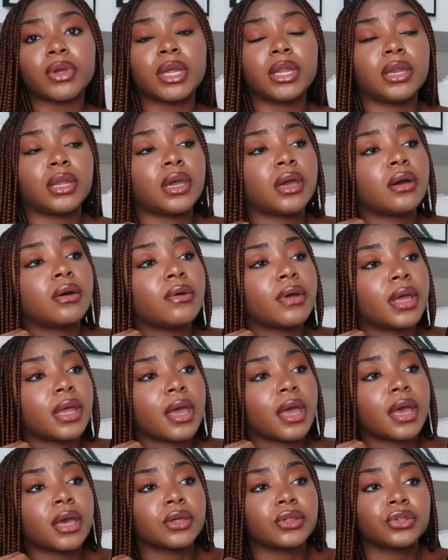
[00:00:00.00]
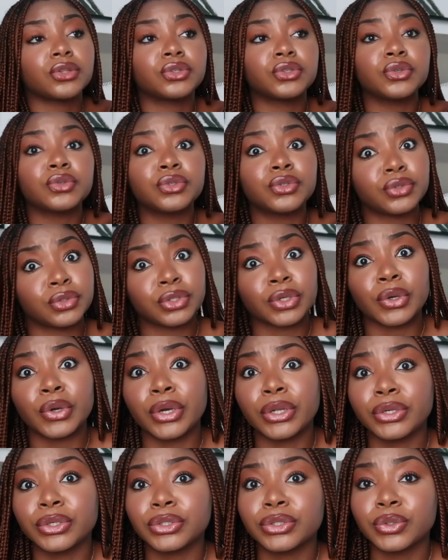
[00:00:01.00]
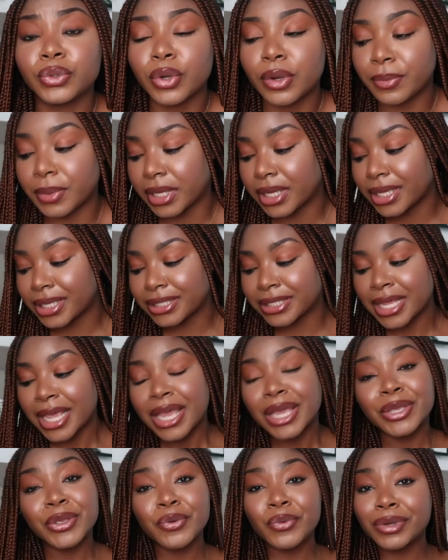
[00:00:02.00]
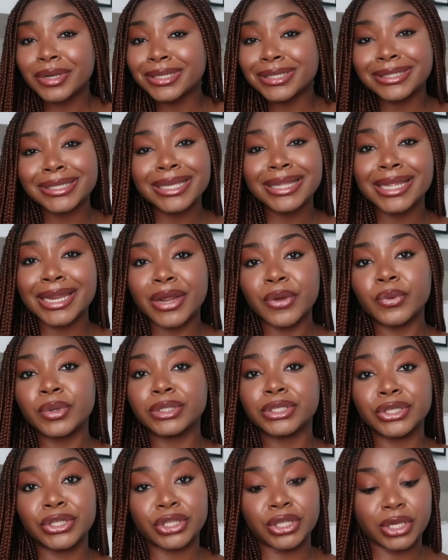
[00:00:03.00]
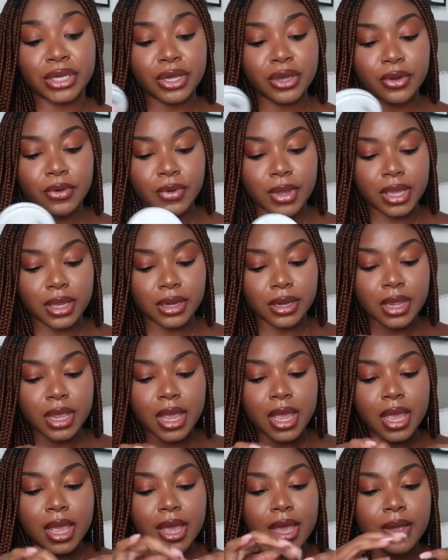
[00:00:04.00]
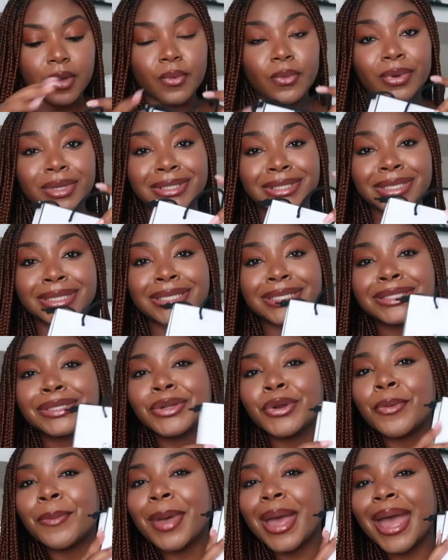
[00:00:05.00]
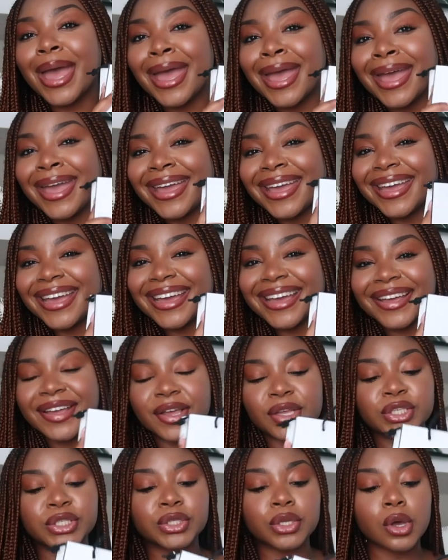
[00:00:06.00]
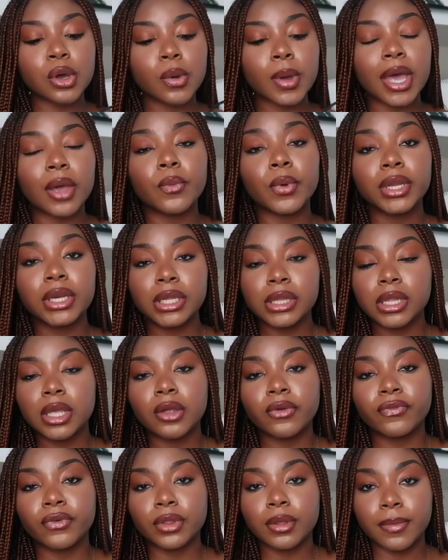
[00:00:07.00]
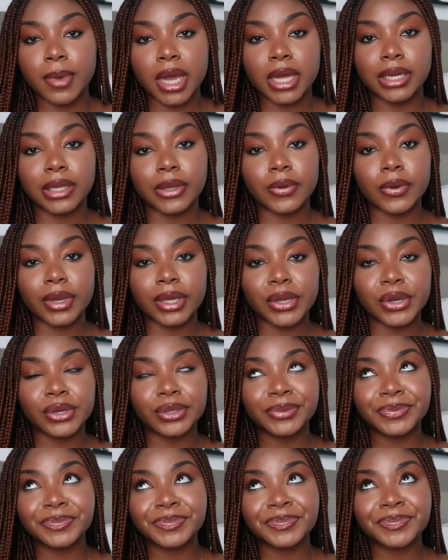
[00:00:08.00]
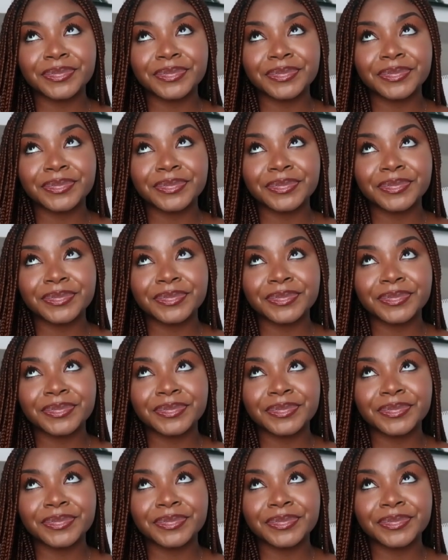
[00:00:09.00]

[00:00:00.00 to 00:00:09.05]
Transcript: right now at ash two two zero underscore, because you would have seen that I went to Chanel and I had seen this little bag. So I went in there for the body oil